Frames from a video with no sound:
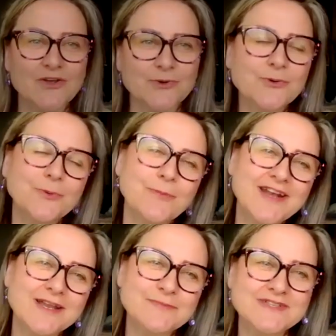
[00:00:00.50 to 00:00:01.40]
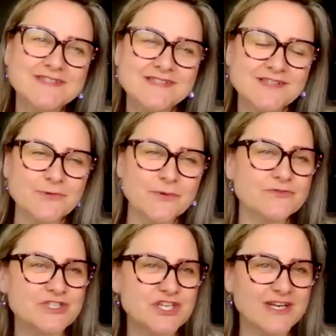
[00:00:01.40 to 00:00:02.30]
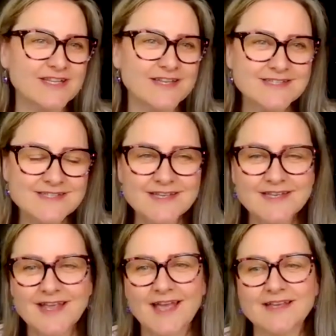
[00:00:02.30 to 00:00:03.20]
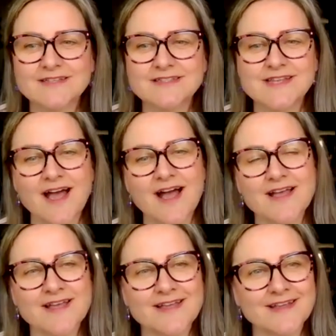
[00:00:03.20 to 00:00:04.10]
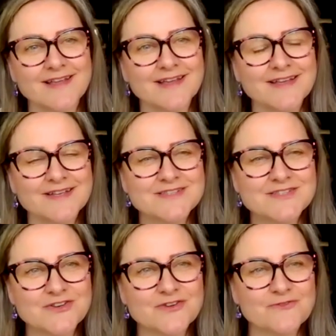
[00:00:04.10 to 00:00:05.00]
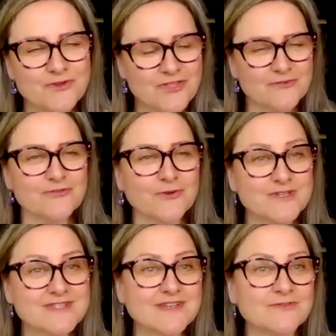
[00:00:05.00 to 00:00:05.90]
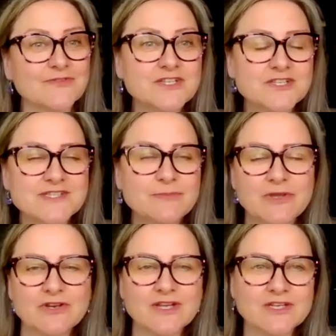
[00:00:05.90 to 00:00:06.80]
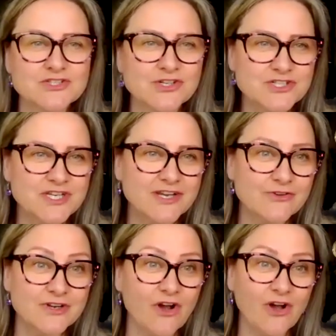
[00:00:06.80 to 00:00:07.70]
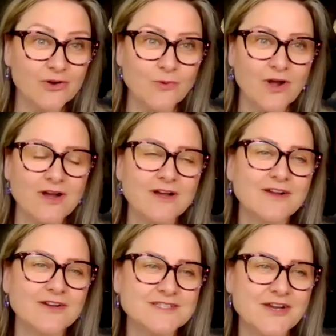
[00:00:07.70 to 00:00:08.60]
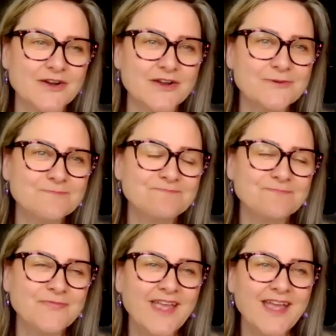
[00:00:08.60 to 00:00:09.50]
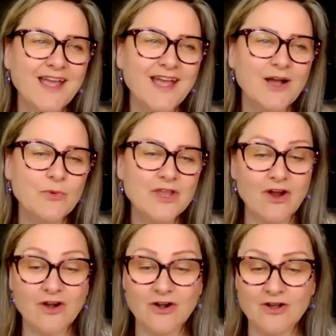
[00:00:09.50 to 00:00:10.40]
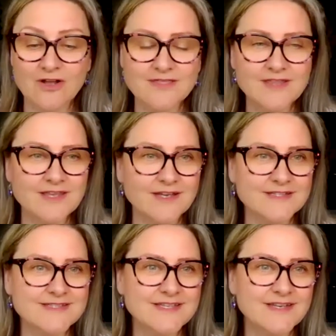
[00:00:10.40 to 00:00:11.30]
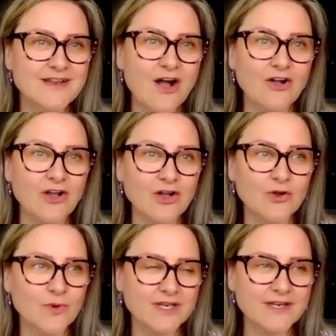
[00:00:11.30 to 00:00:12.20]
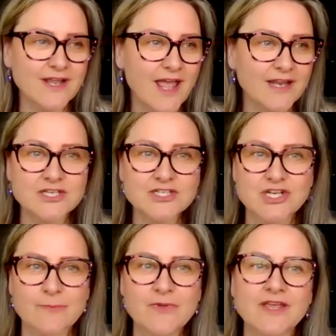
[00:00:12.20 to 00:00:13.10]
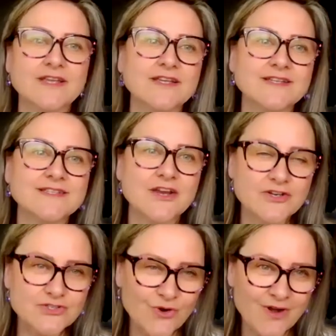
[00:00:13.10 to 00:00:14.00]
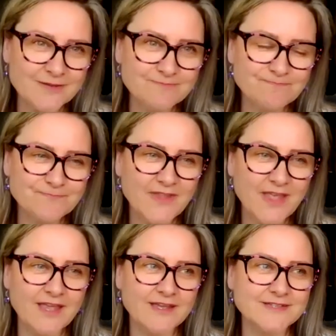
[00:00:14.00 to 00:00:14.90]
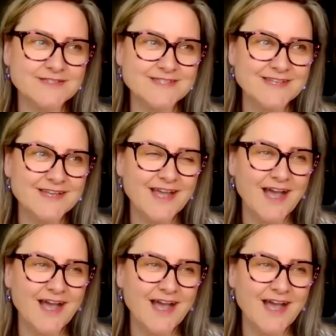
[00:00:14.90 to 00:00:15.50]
Hello, my name is the Reverend Jenni Leslie, and I serve with the folks of Kitchissippi United Church here in Ottawa, Ontario. We are on the unceded Algonquin Anishinaabe territory, and